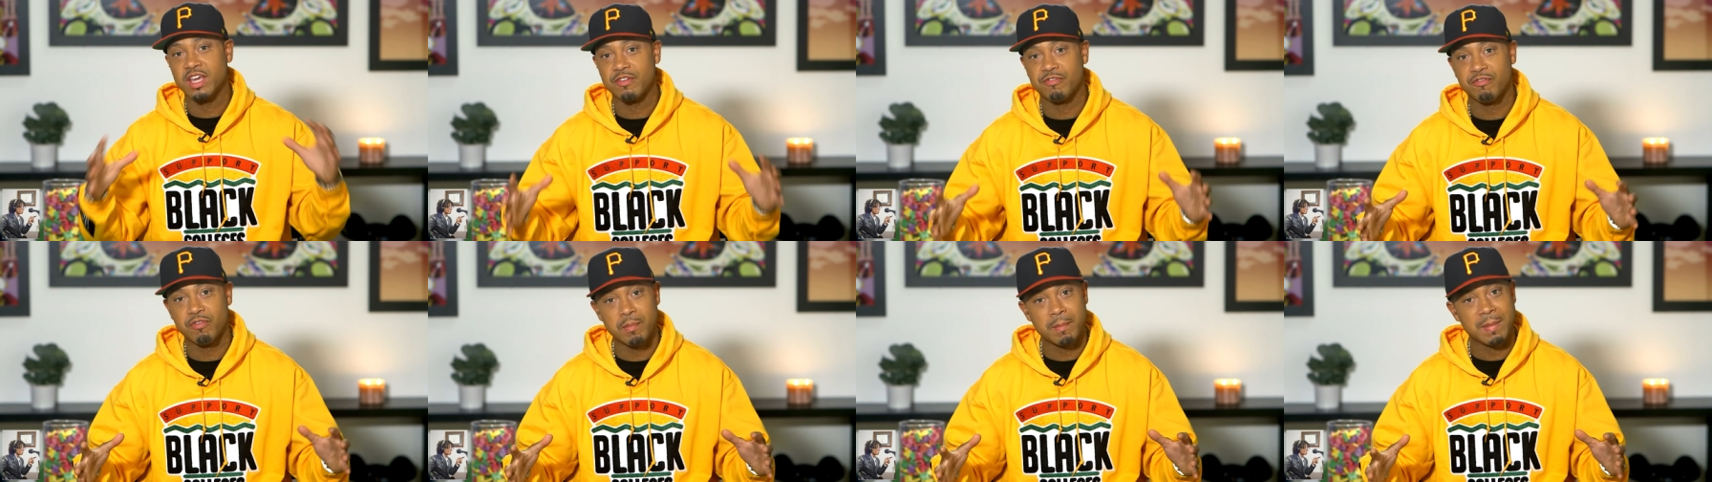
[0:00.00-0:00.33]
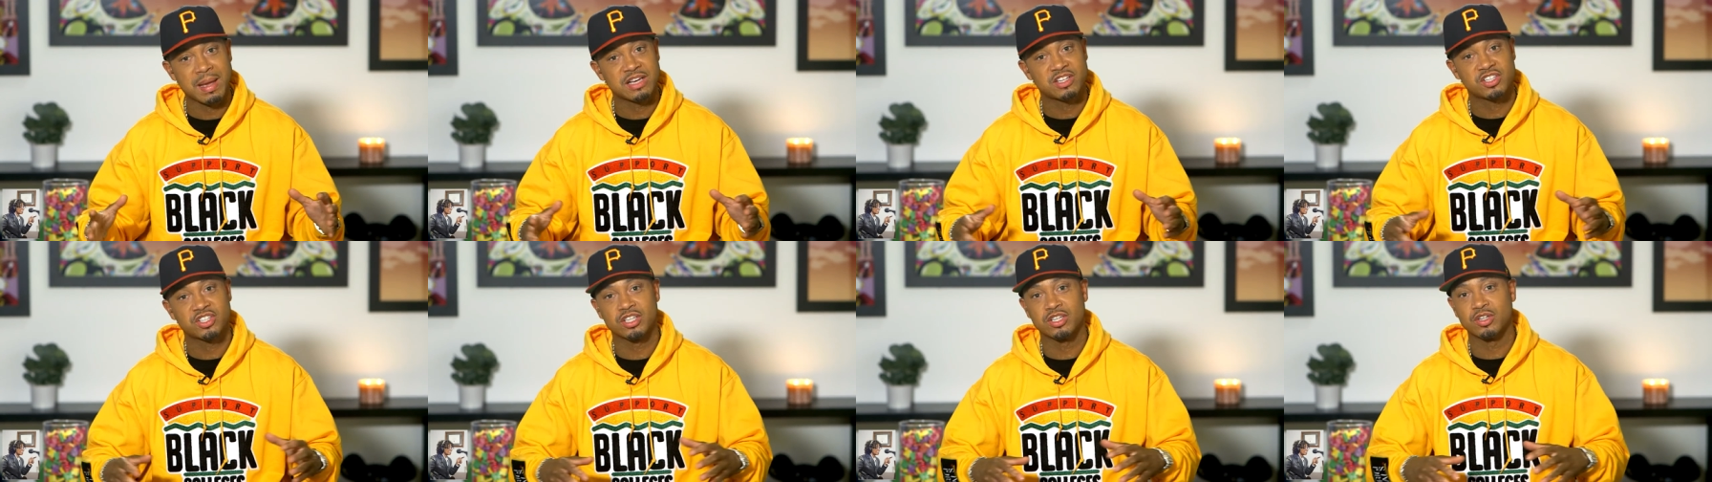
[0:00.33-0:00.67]

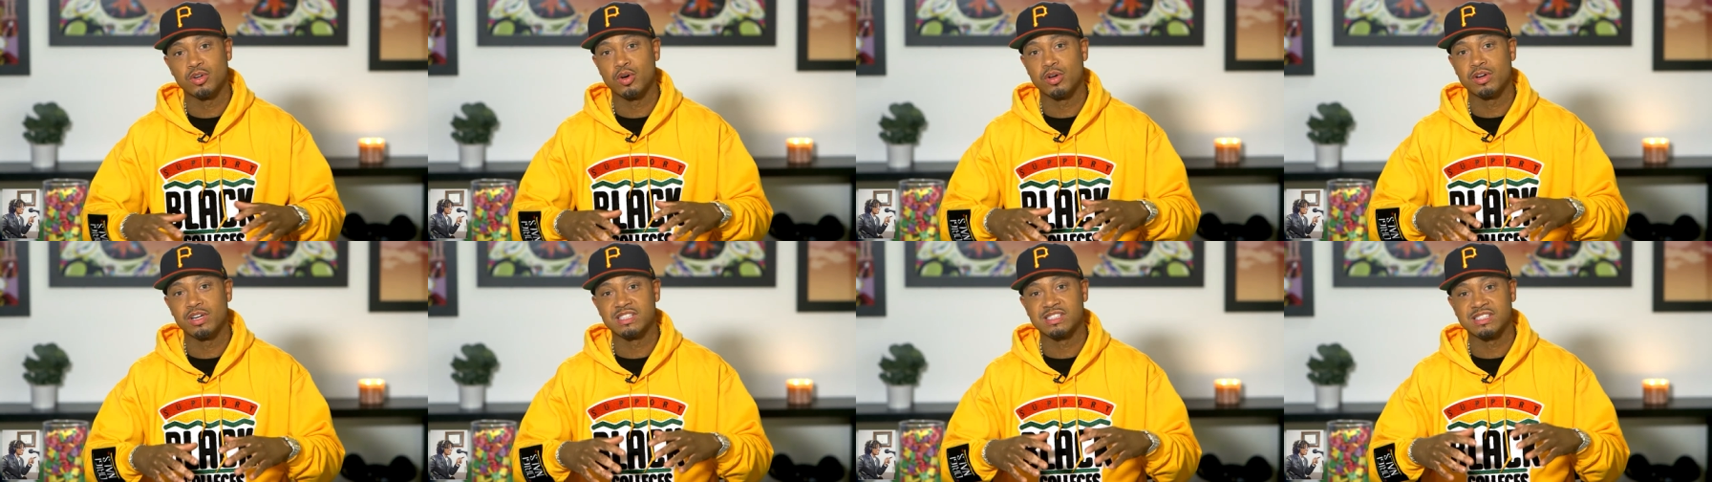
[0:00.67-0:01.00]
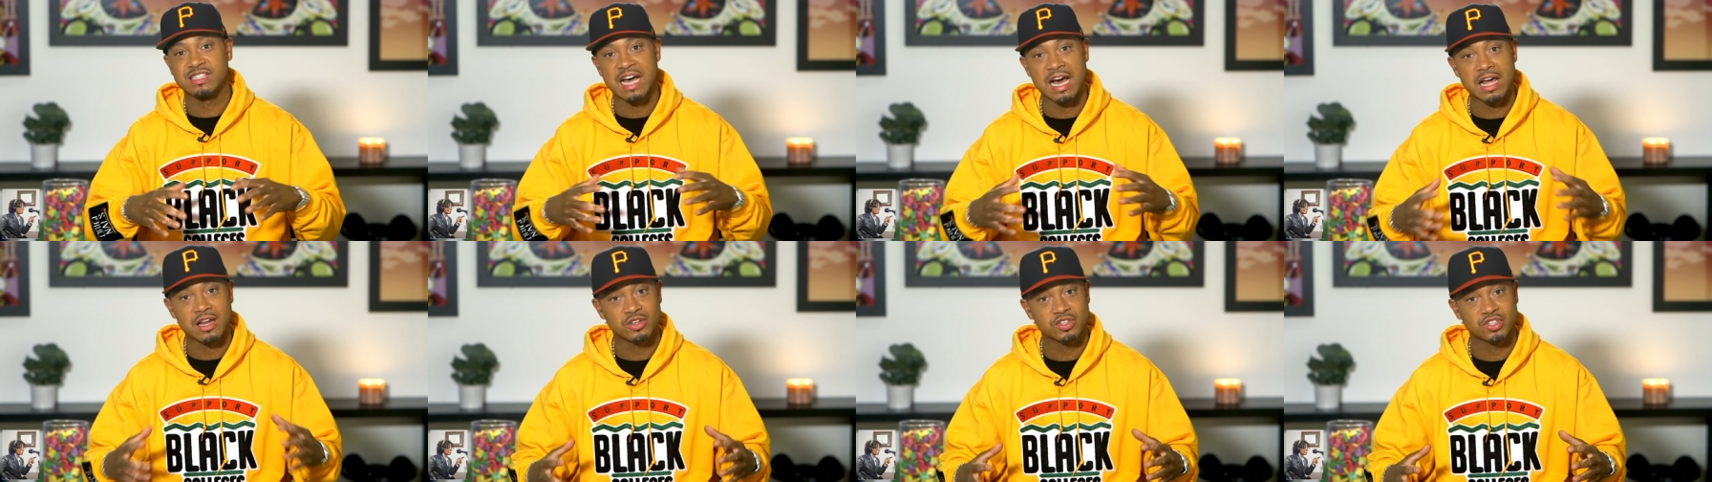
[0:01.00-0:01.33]
information on the
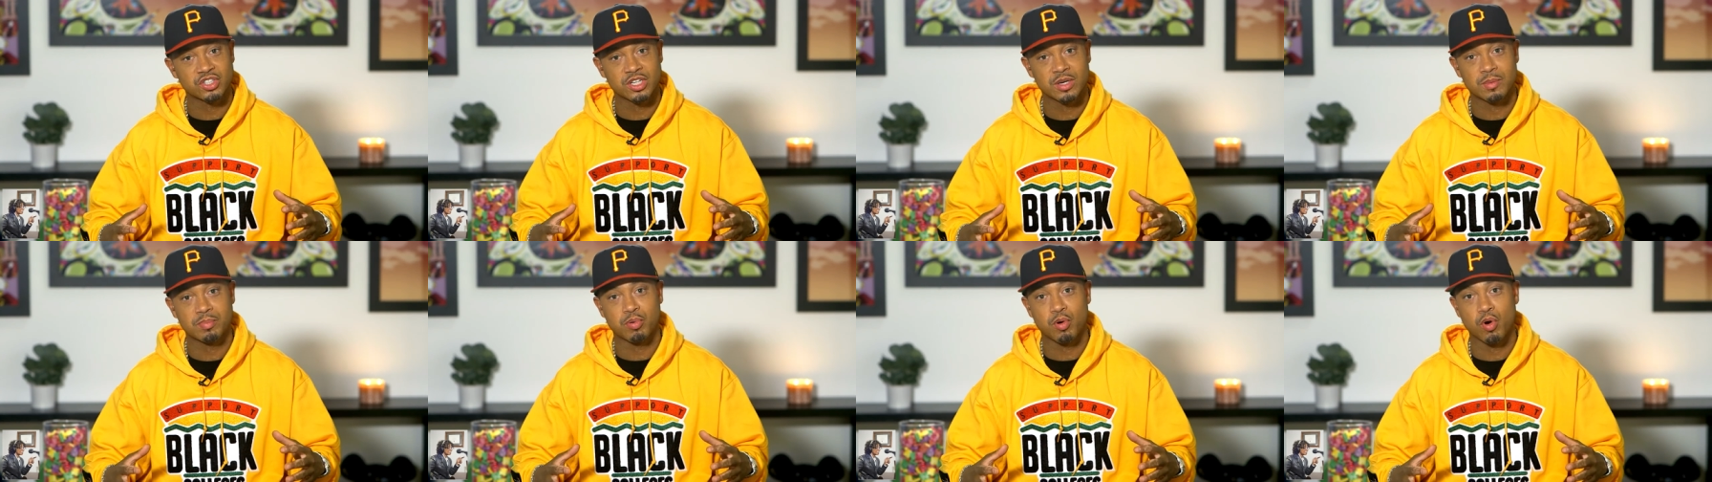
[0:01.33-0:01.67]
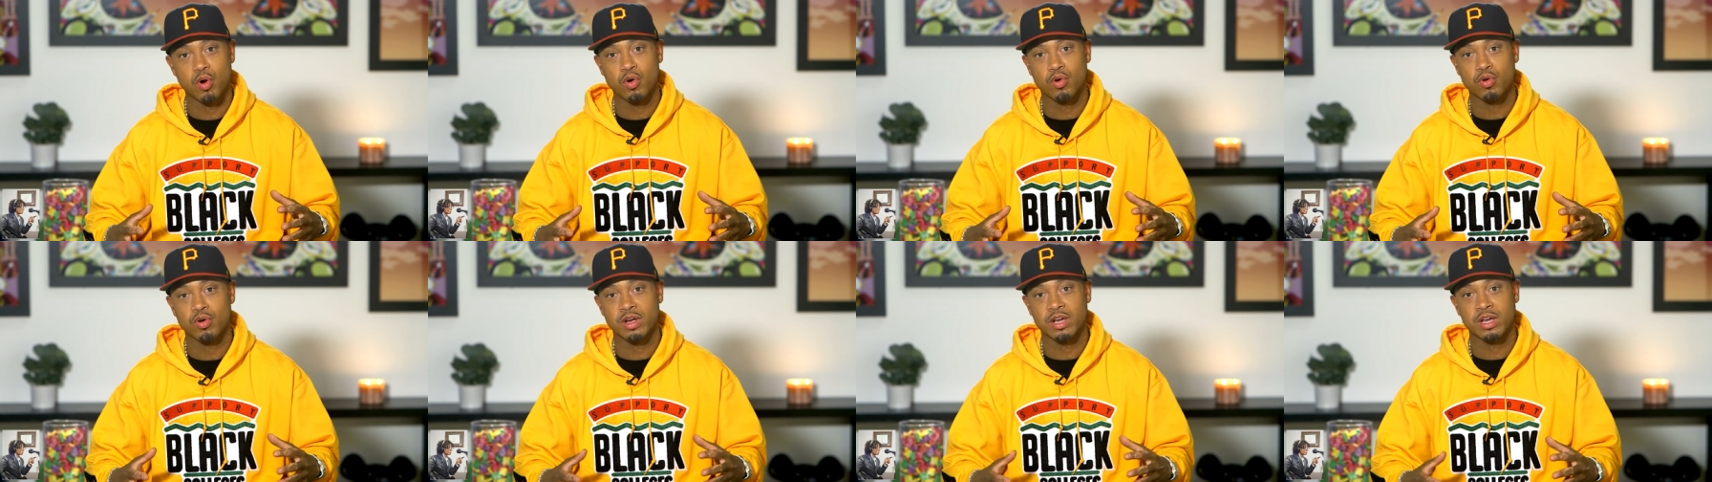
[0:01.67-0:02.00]
scholarship
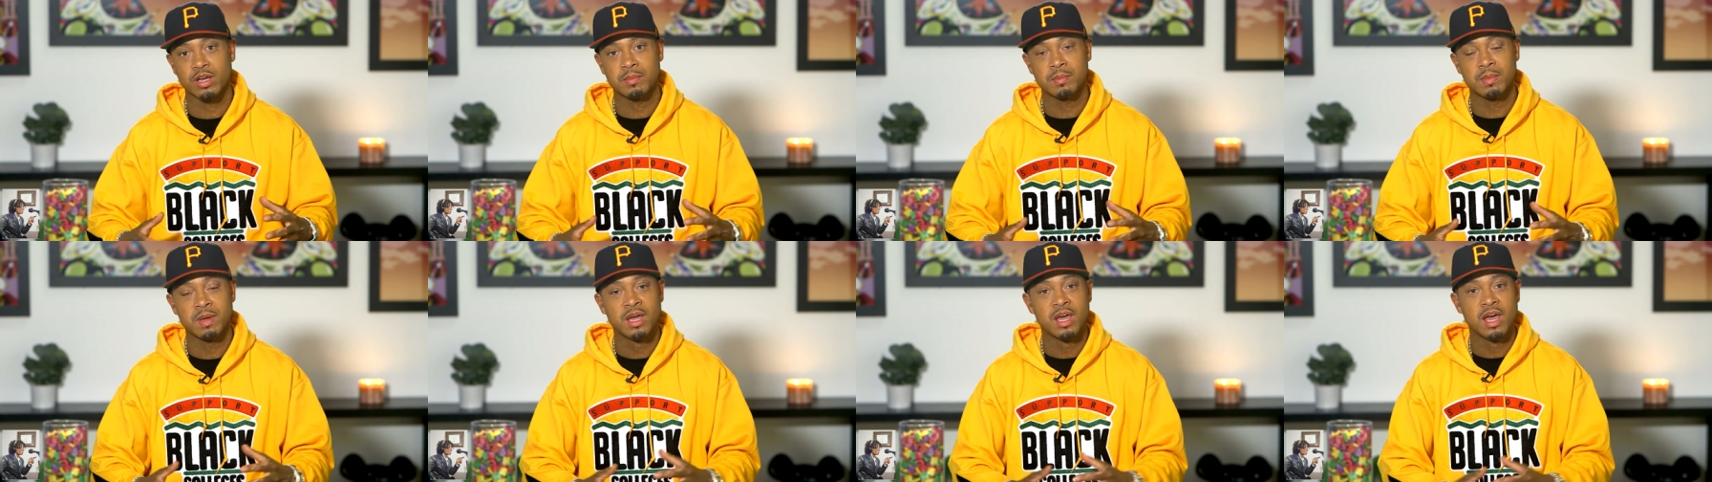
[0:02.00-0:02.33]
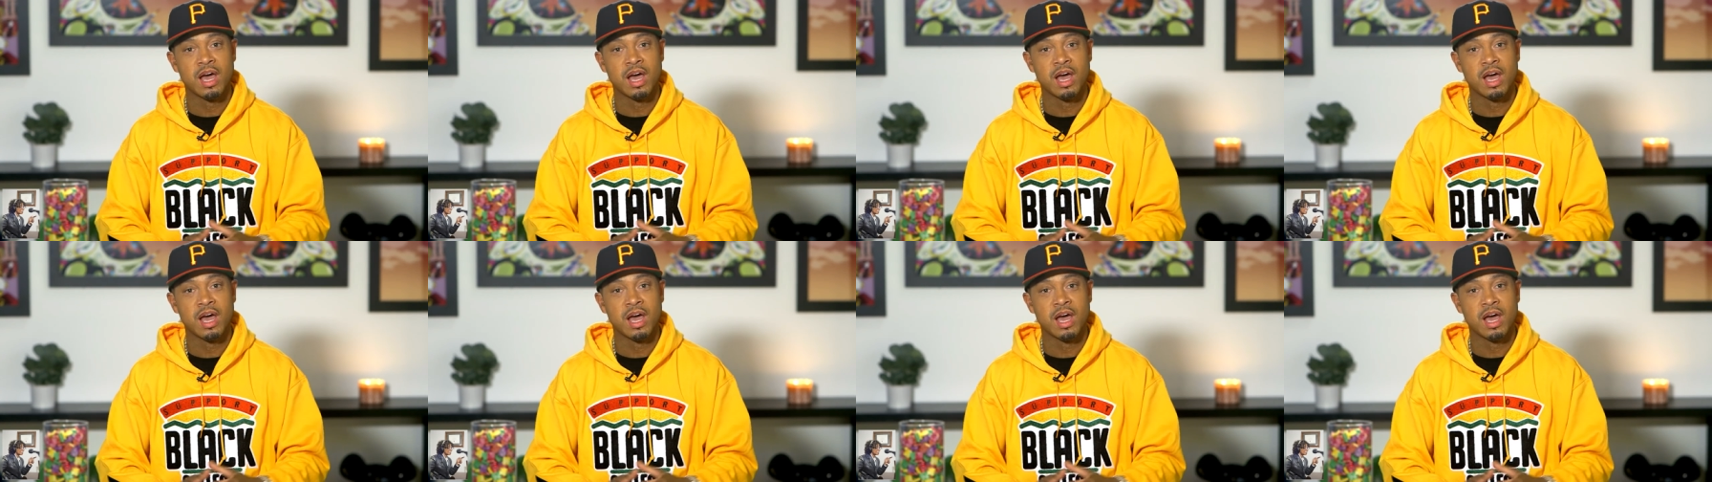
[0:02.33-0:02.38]
program,